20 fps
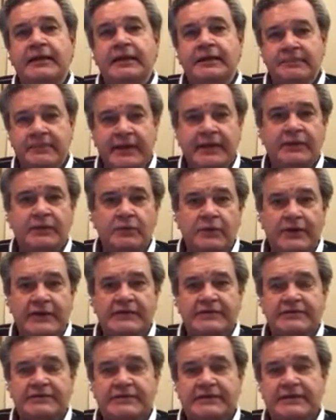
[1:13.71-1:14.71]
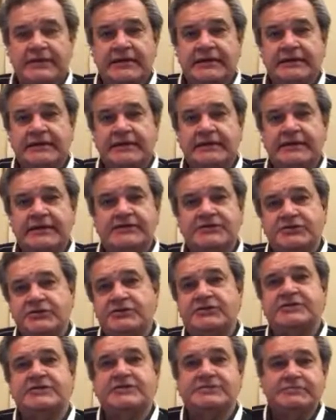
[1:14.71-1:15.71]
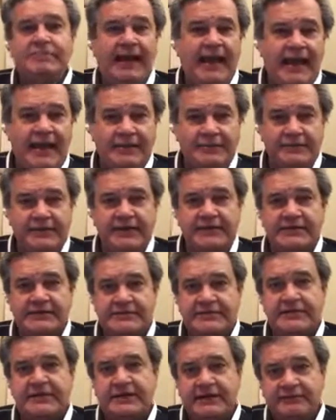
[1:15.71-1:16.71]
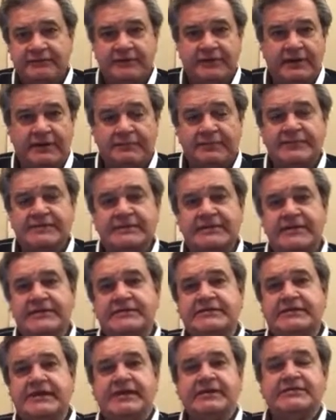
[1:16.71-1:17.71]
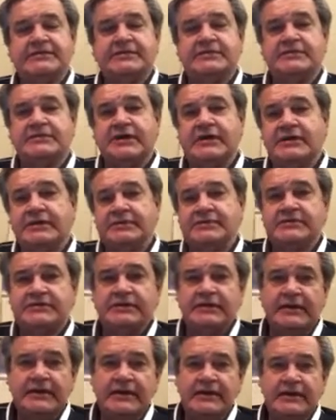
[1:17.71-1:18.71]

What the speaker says: in many ways is just as bad, because the cover-up, as they say, sometimes